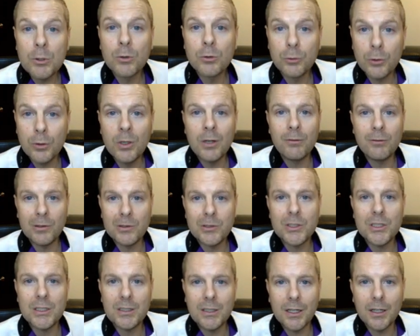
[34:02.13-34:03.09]
Crew
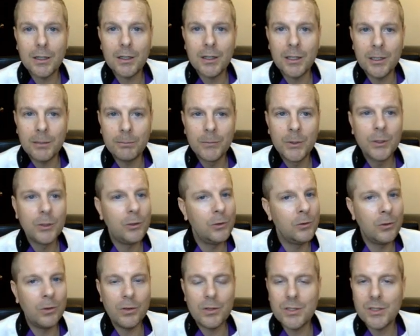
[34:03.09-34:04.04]
University dot com. You
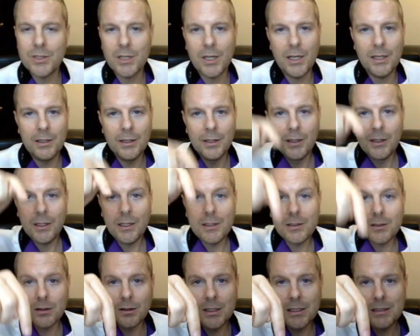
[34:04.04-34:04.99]
know the site.
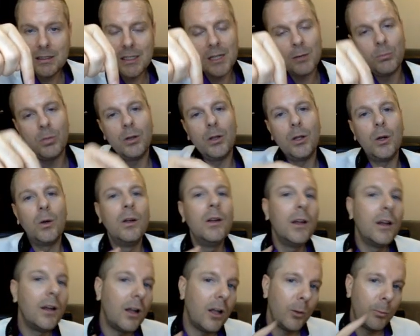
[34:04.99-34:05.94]
It's linked down below.
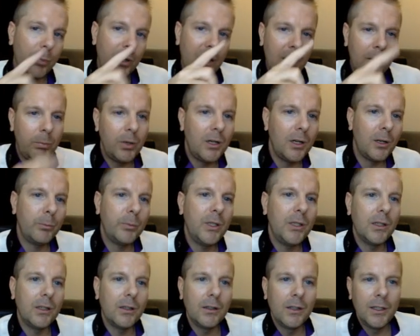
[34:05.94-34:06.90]
I'll pop it up
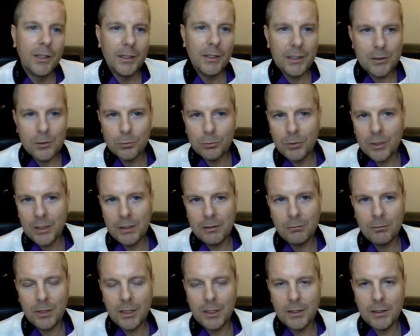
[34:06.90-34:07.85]
here. It's written
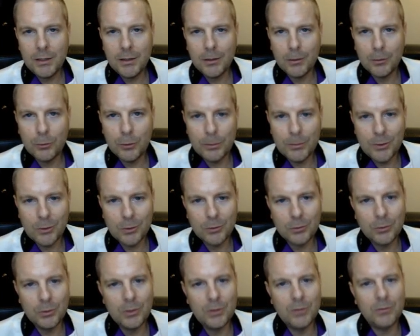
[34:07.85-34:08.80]
right here. Crypto
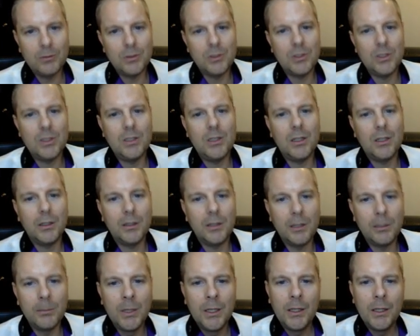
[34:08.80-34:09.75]
Crew University dot
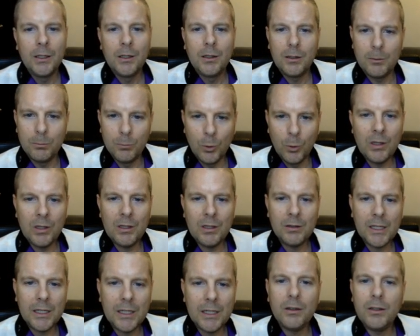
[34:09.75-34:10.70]
com. And more than
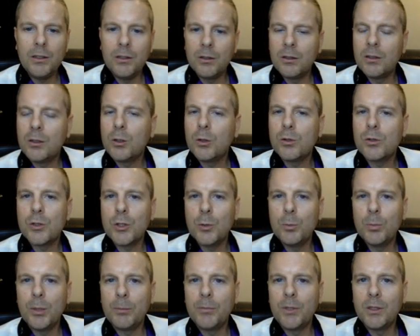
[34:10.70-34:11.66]
likely, you're going to go
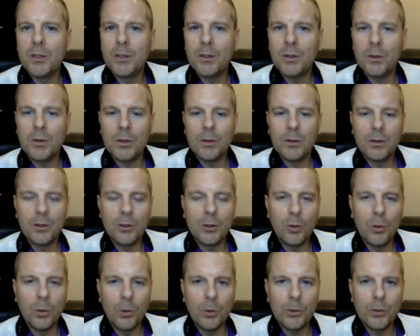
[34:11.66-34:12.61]
scoop up the, the
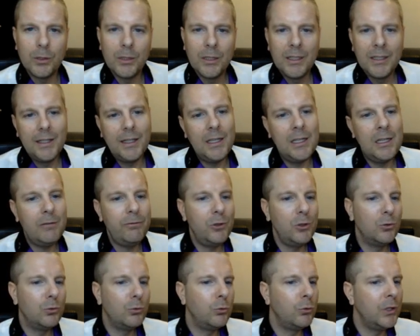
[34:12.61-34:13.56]
gold. And if
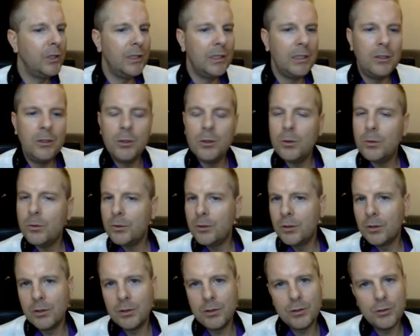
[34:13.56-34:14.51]
you're really new,
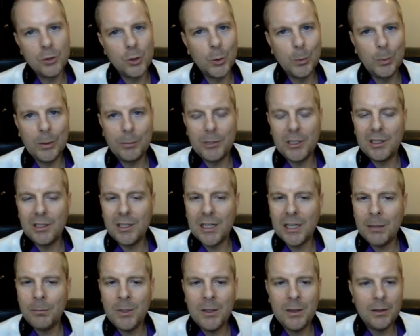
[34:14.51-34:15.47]
you're going to scoop up the
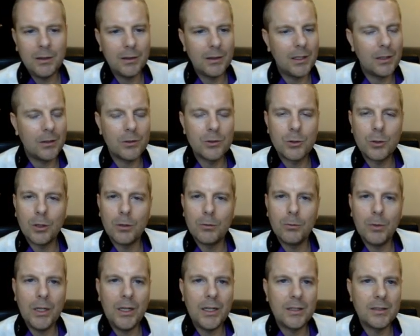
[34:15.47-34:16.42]
diamond. That'll start
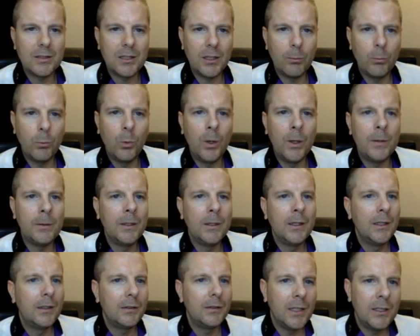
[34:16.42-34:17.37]
right at step one.
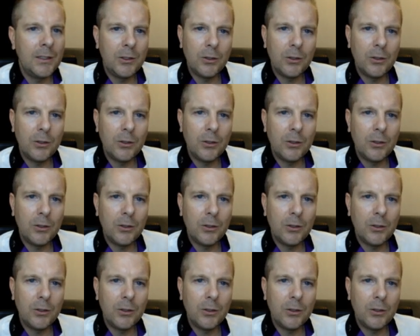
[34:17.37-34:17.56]
Then you're